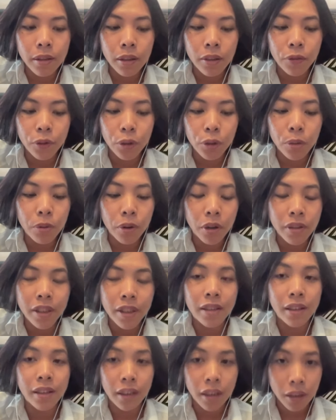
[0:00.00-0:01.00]
a few
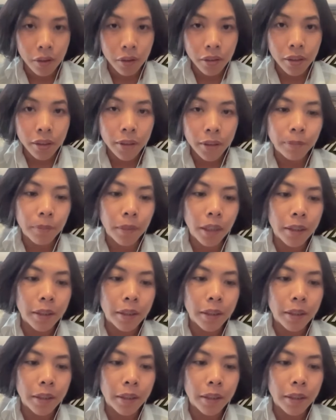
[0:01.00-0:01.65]
projects together,